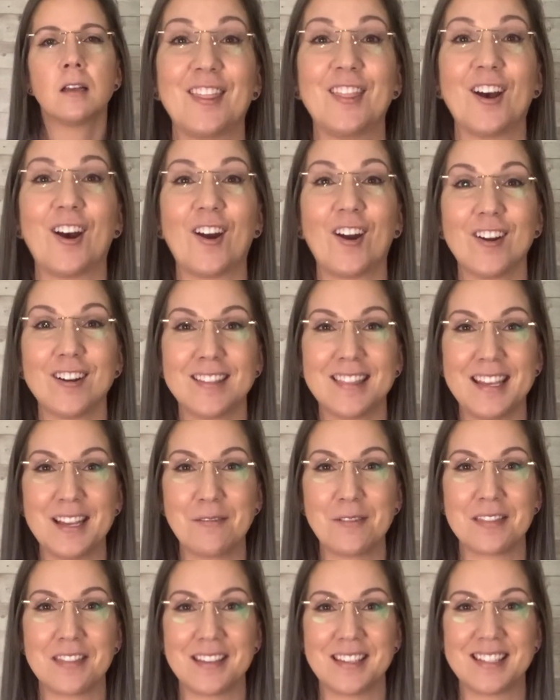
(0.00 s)
The hard thing
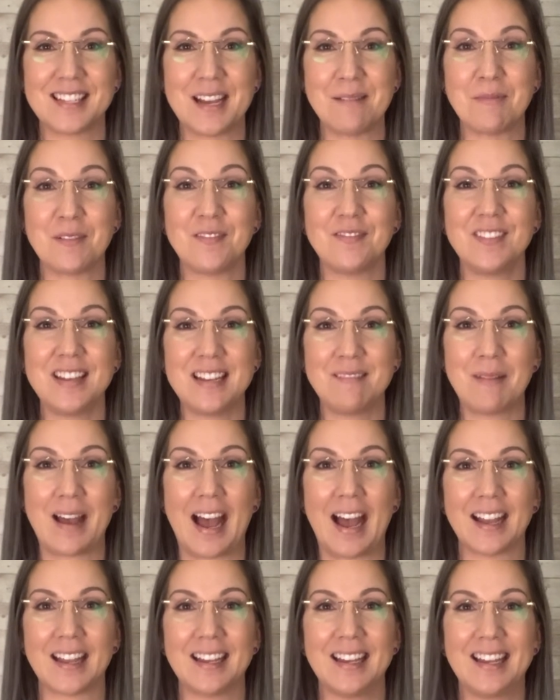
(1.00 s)
with this type of
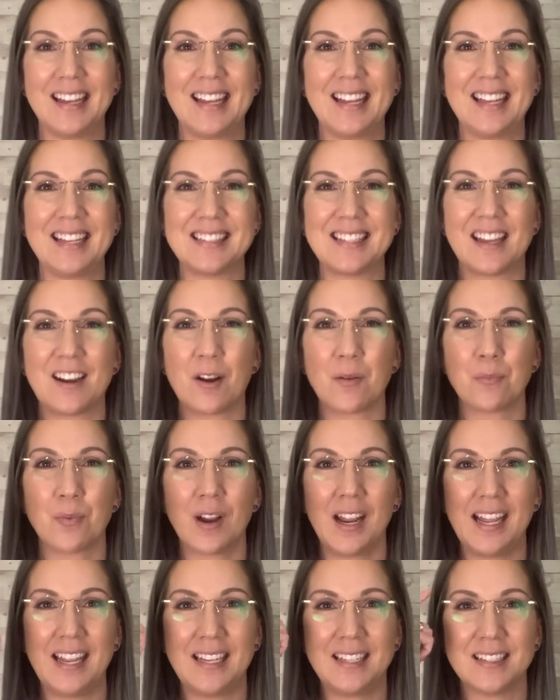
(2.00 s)
feedback is that our
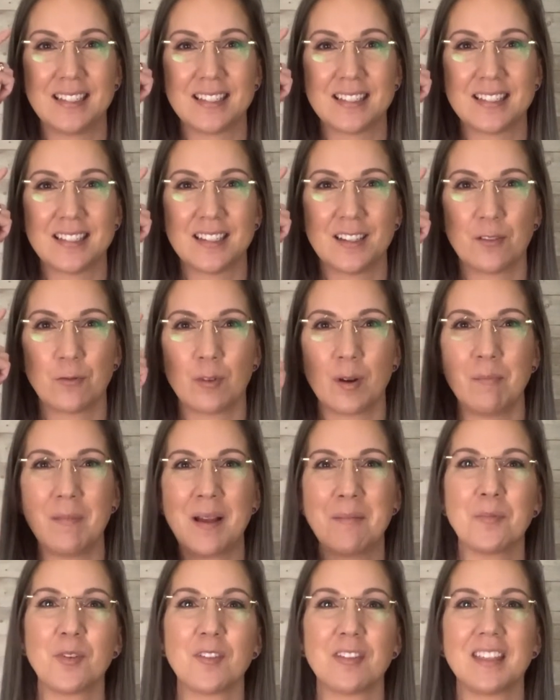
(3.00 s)
brains
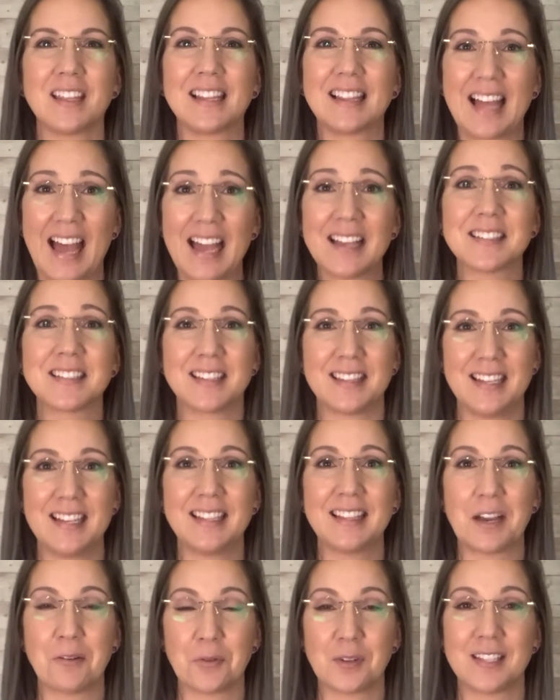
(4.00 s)
remember the last
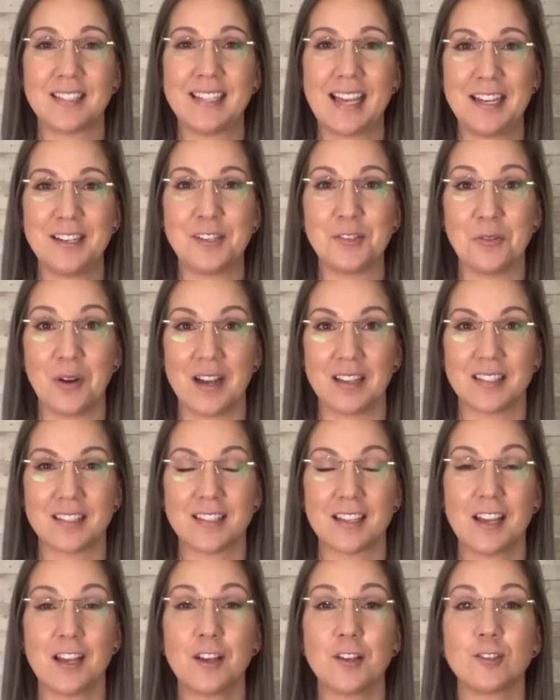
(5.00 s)
thing that was said to us.